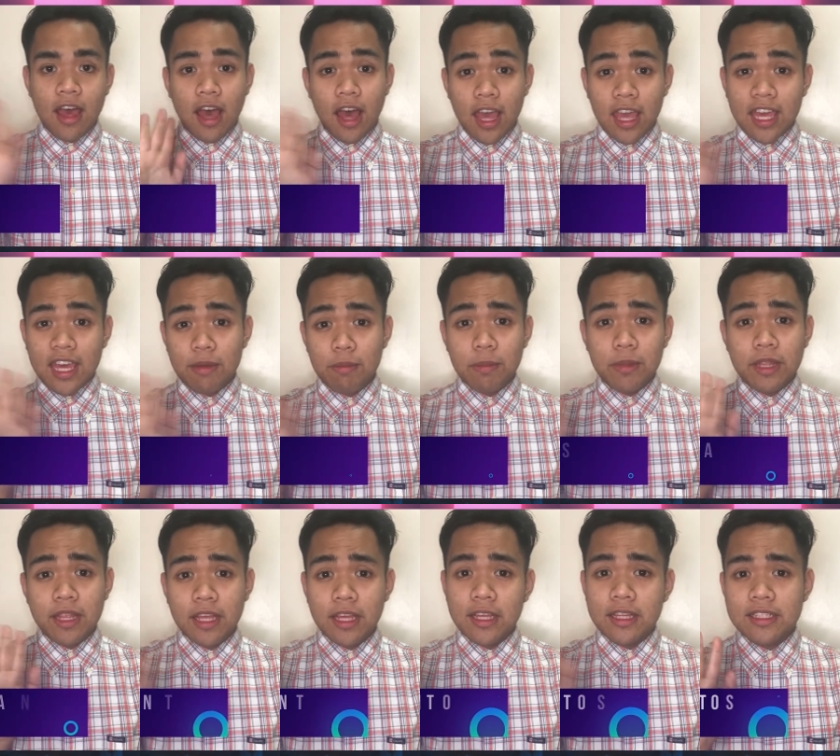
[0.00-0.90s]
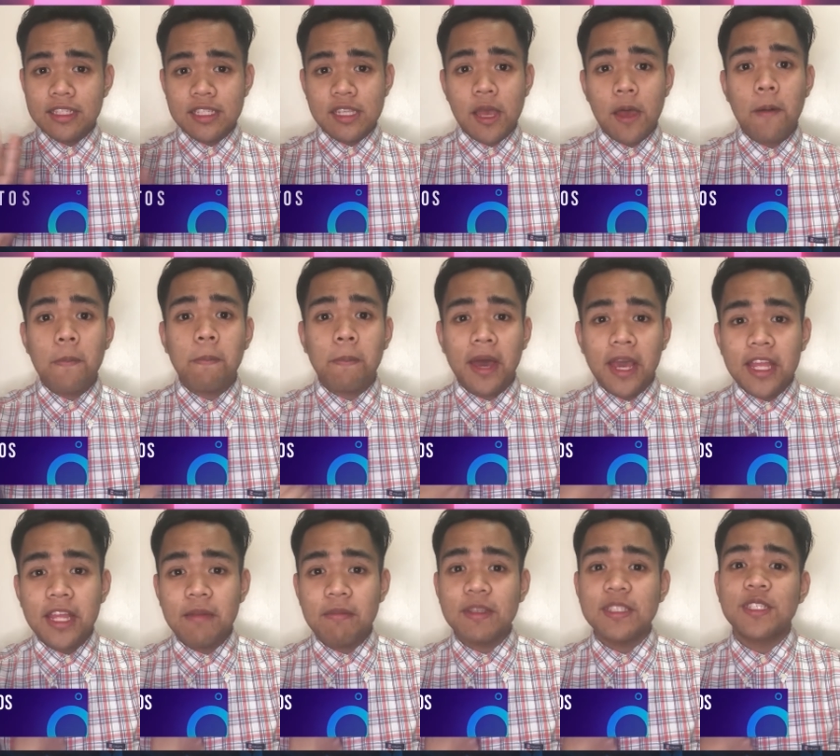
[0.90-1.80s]
Hi kapatids, my
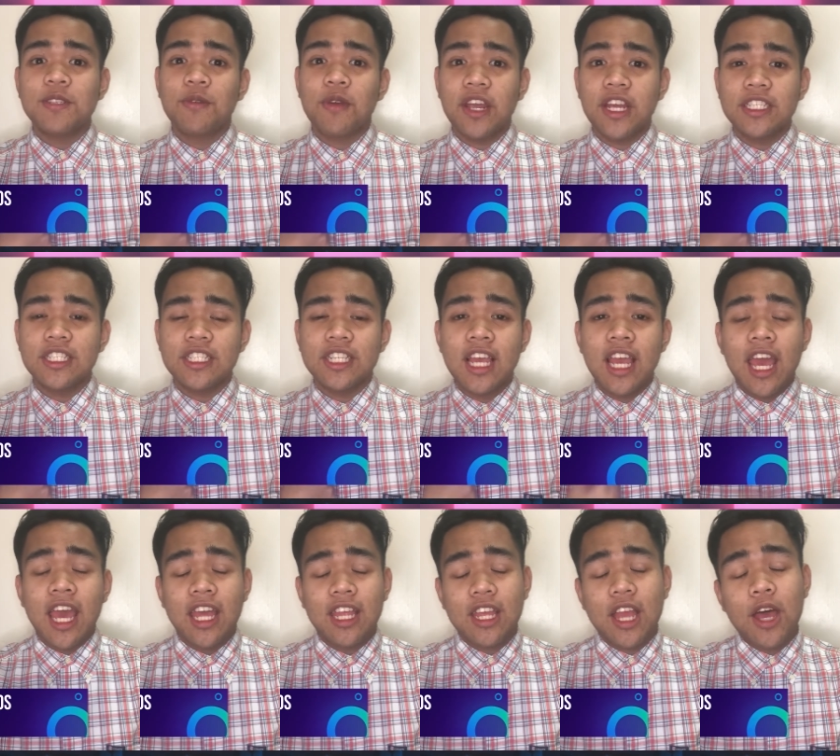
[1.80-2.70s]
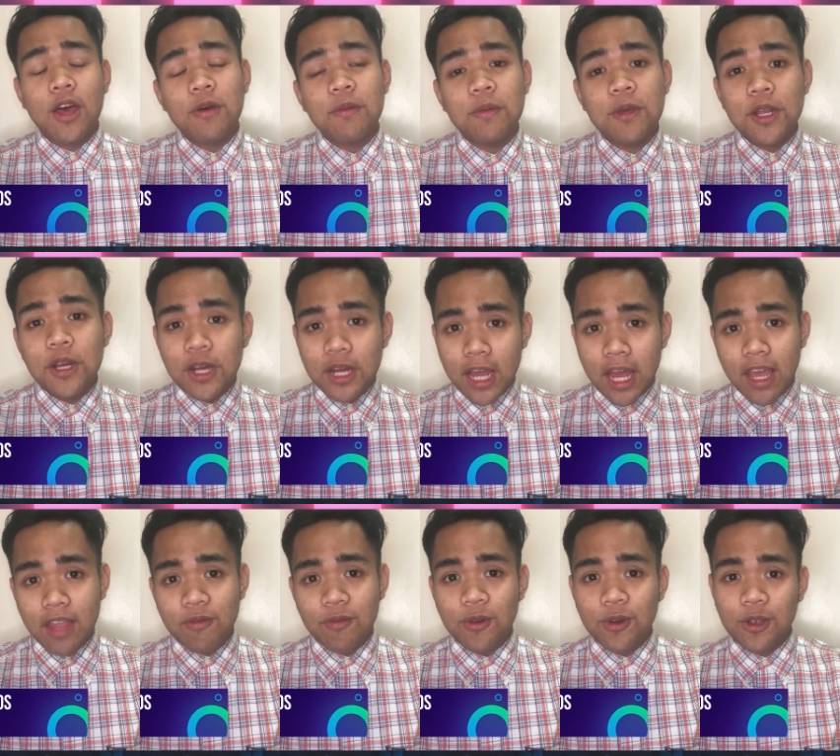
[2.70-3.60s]
name is Resh and I'll be your
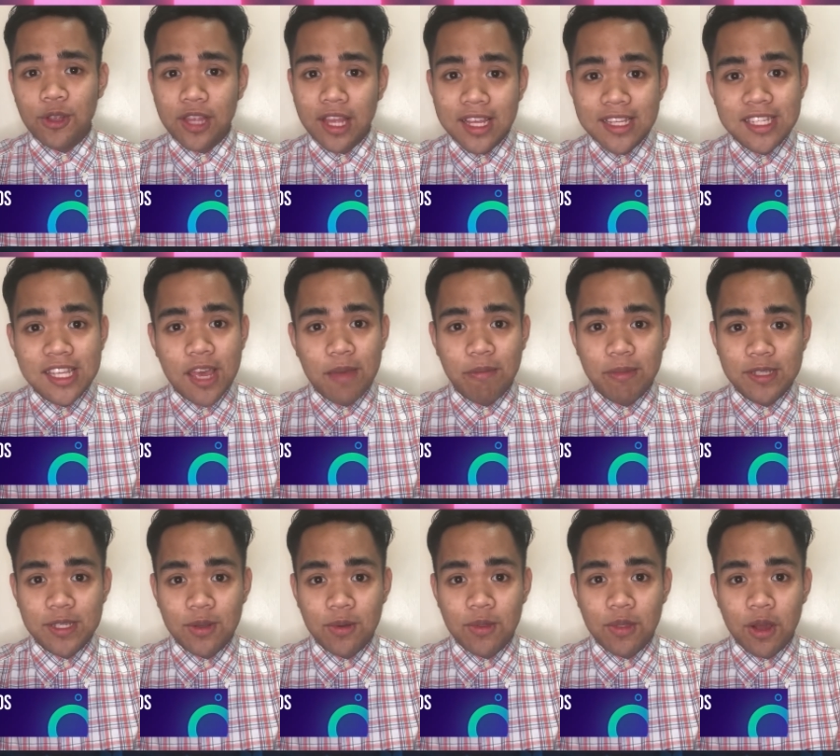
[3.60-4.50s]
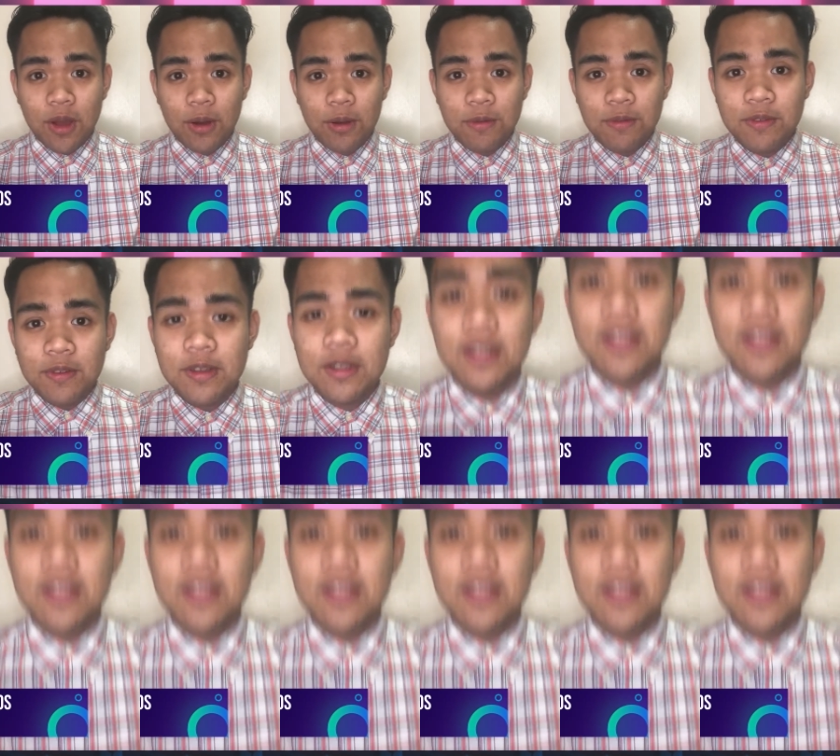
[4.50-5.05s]
guide for today's episode of